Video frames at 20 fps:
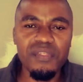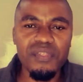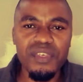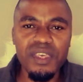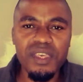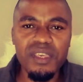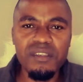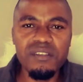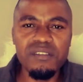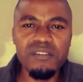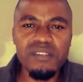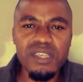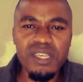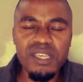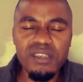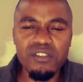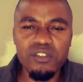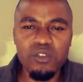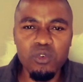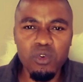This
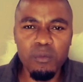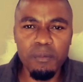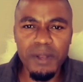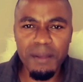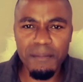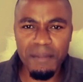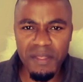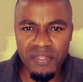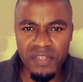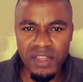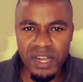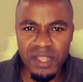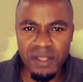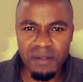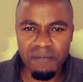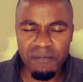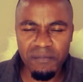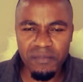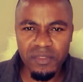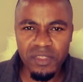is group number
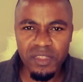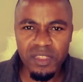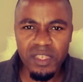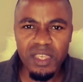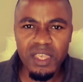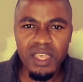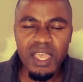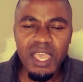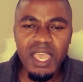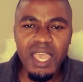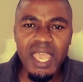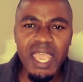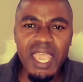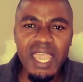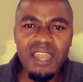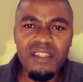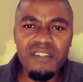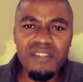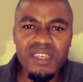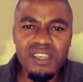3.
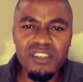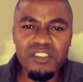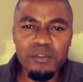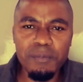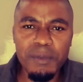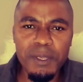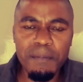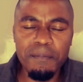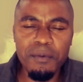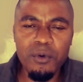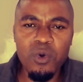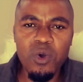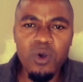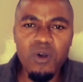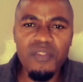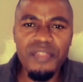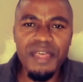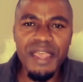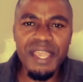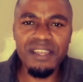And these
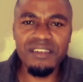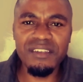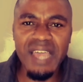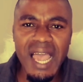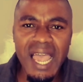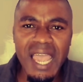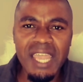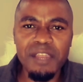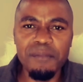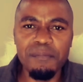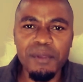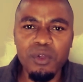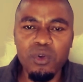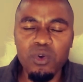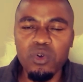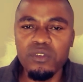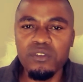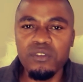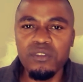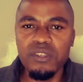people, they died
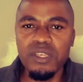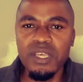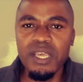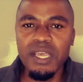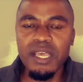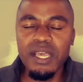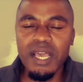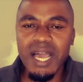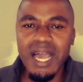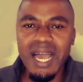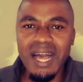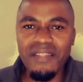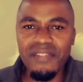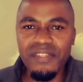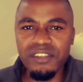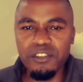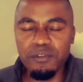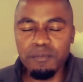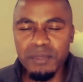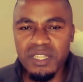because
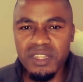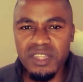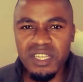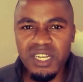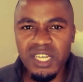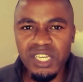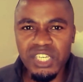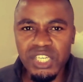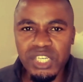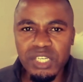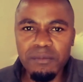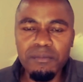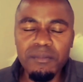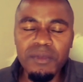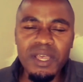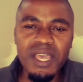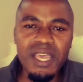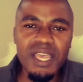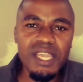the Smith regime,